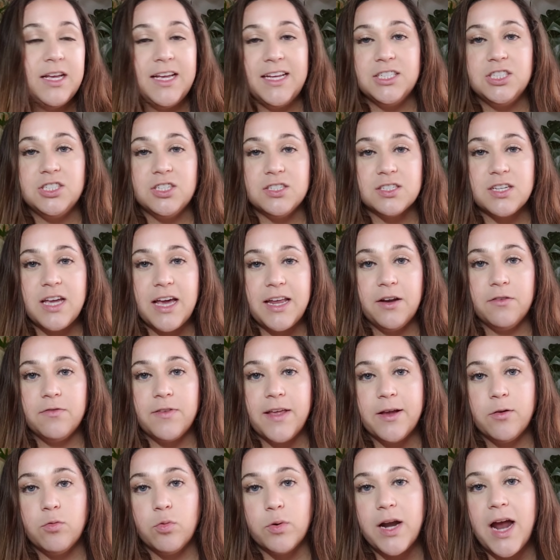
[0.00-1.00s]
It's just kind of
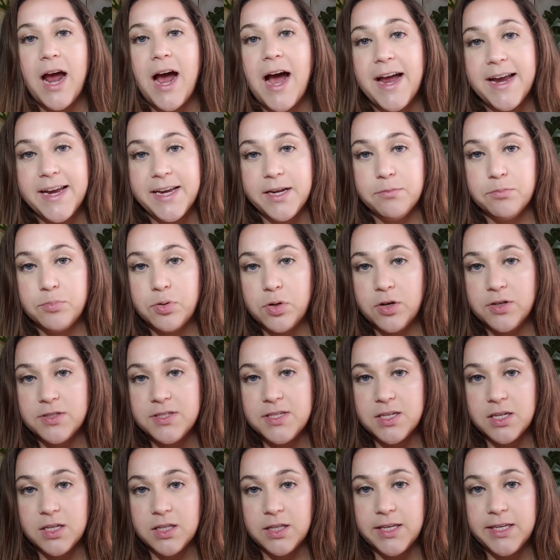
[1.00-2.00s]
like what I am
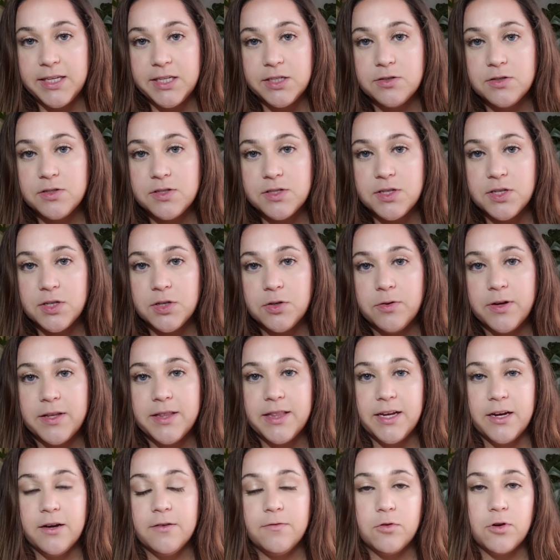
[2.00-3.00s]
personally used to,
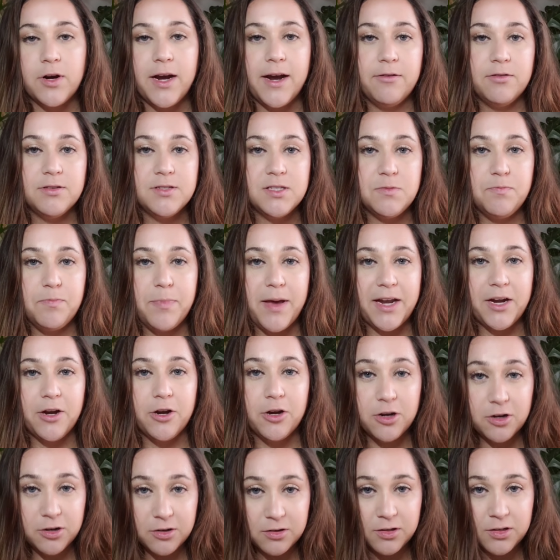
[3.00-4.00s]
and therefore I was
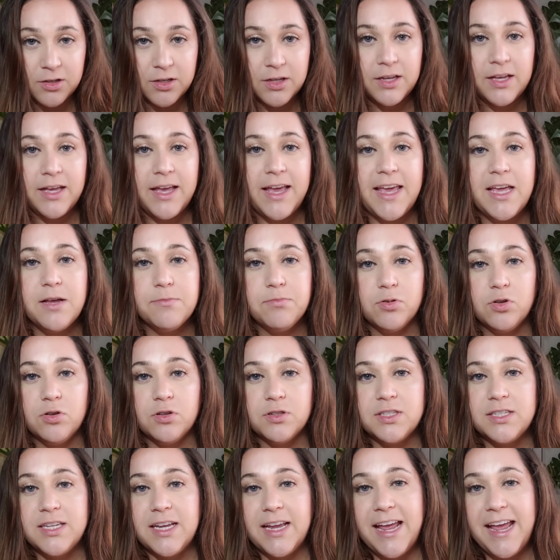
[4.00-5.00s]
better
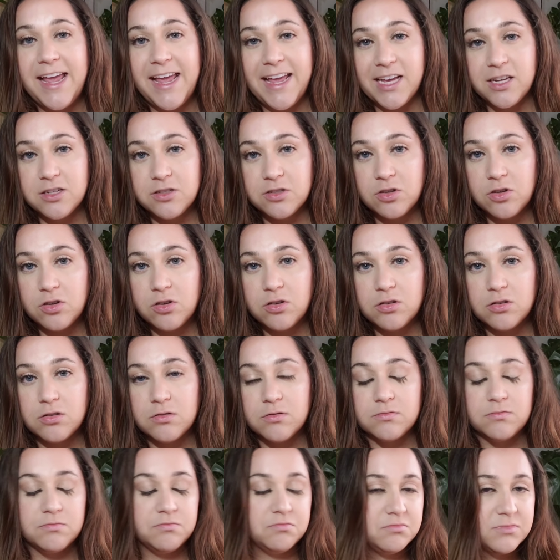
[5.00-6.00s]
able to
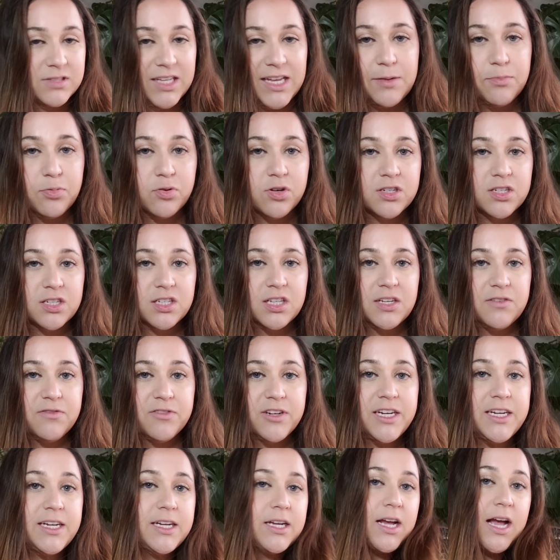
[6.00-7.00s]
handle labor and
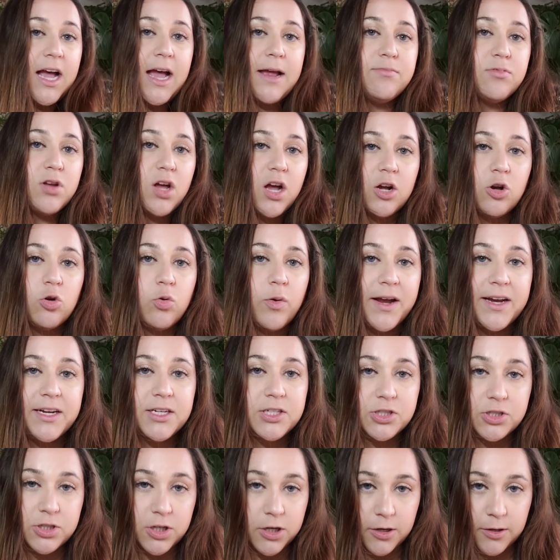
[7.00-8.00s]
delivery. I'm not
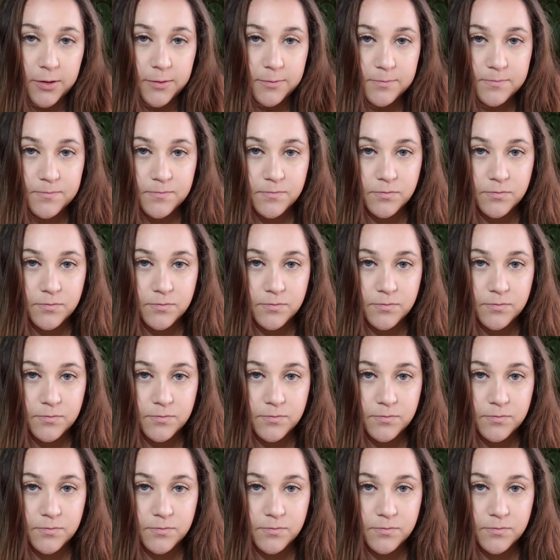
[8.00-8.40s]
quite sure.